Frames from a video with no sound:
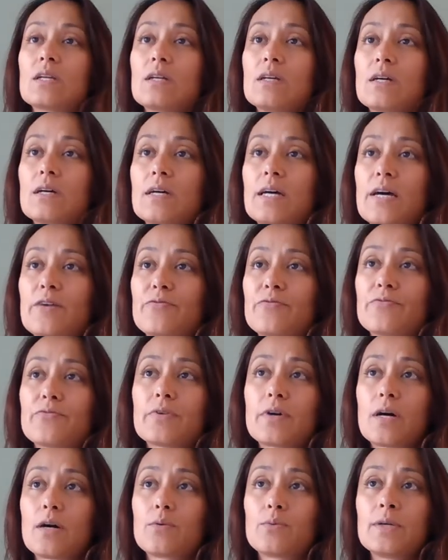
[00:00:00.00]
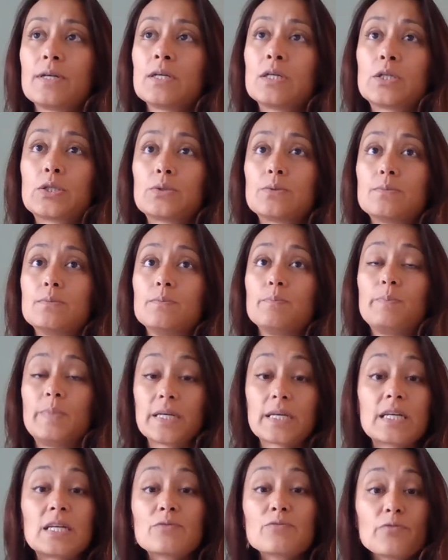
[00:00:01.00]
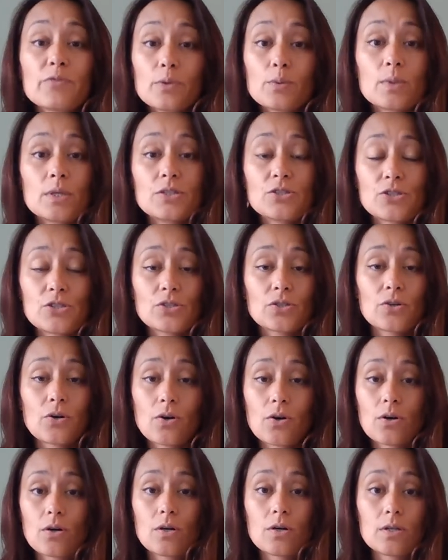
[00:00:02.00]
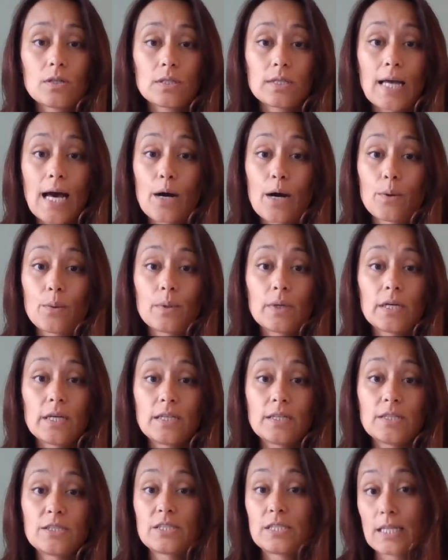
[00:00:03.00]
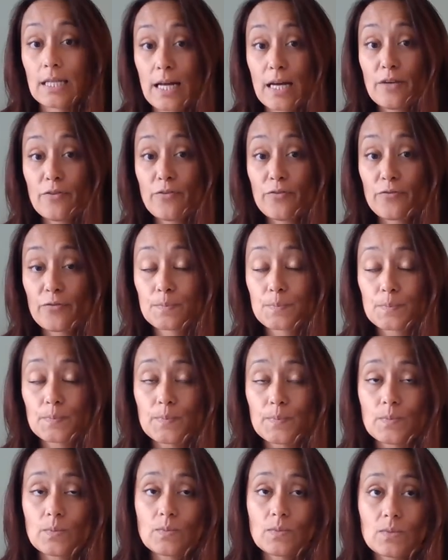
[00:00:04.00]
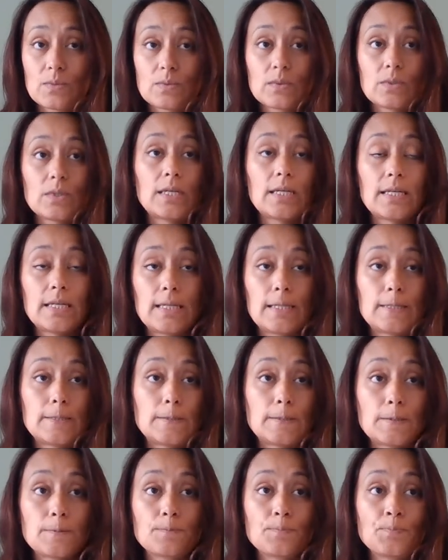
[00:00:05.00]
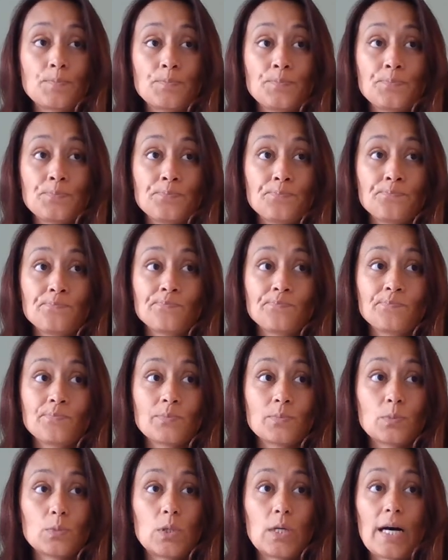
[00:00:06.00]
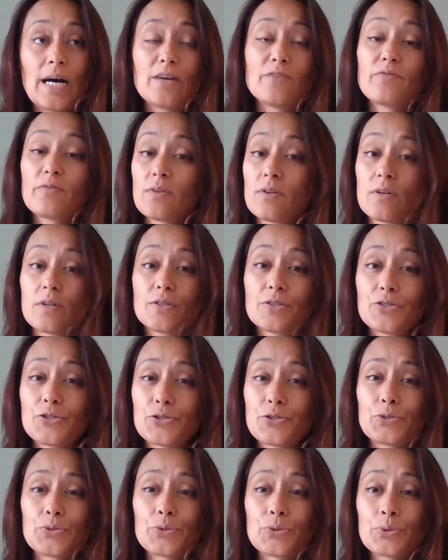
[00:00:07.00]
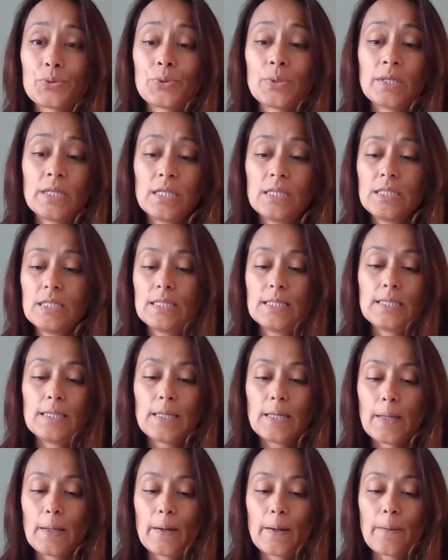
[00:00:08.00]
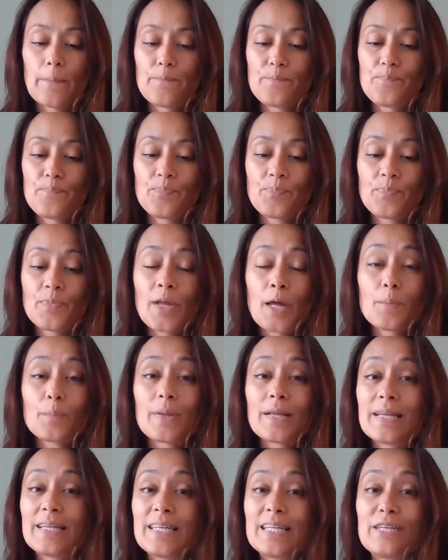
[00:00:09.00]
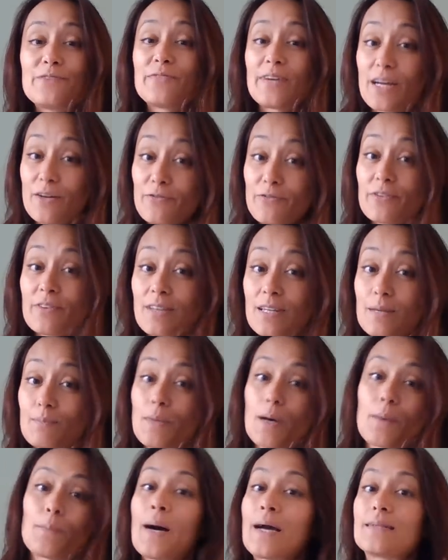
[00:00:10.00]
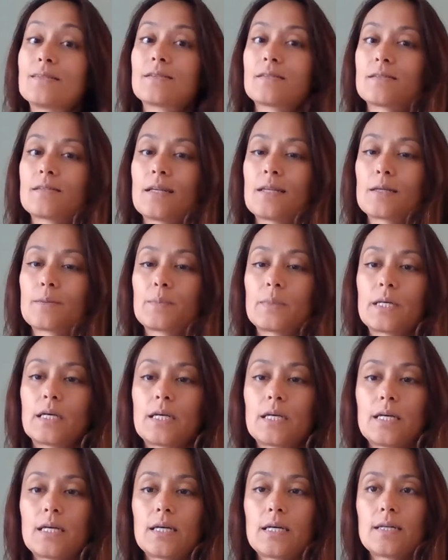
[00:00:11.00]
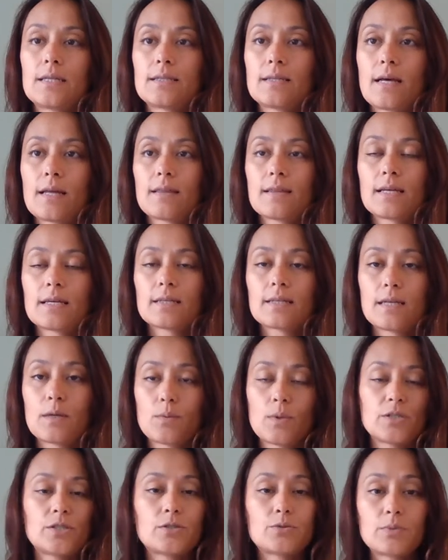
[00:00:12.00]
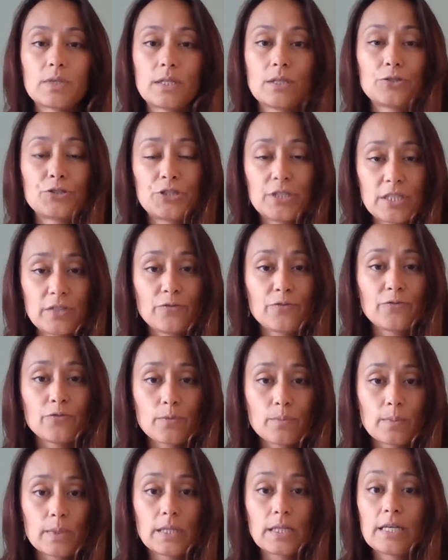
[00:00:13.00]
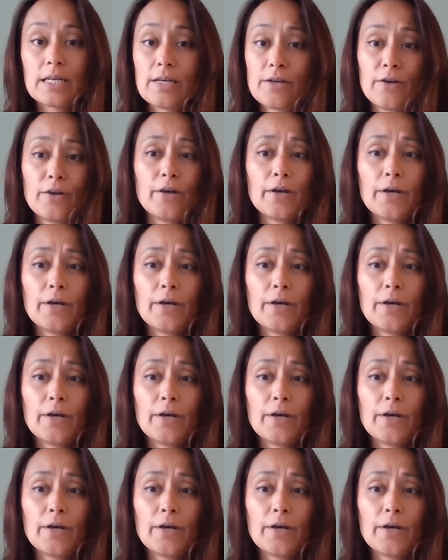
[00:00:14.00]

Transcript: a real big influence on how we see life. And well, I've learned to not believe everything my mind is telling me, and I think that was a real shift for me